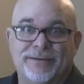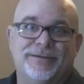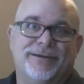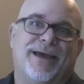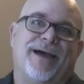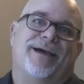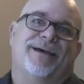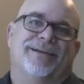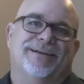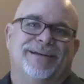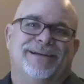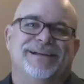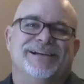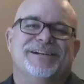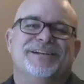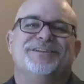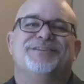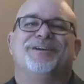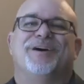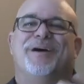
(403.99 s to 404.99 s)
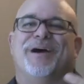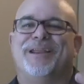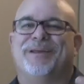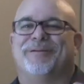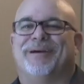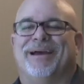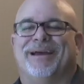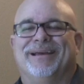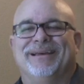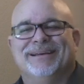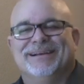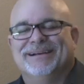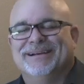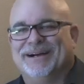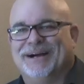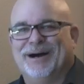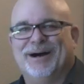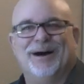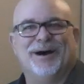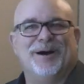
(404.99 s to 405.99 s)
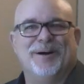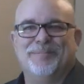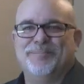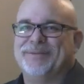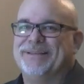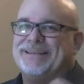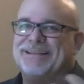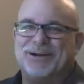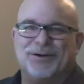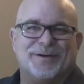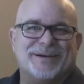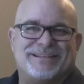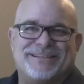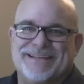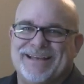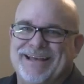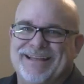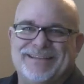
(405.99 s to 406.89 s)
Yeah. So anyway, you know,